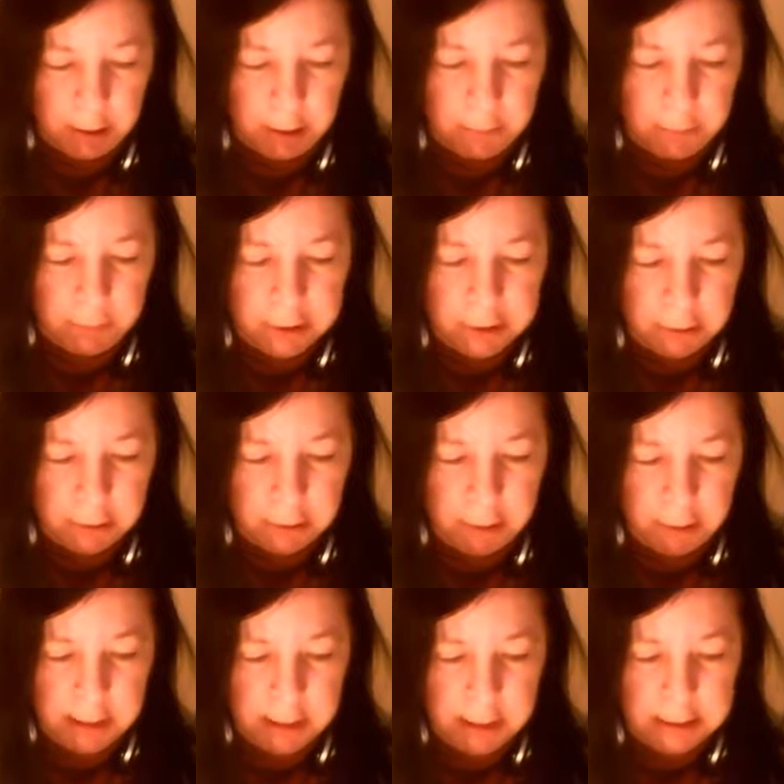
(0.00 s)
We took a
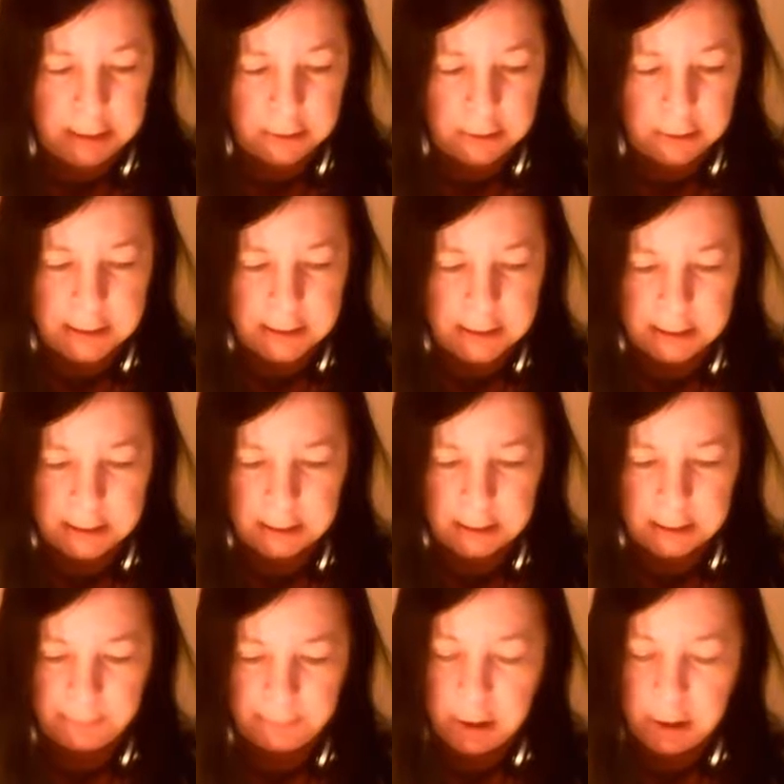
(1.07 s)
ride into the city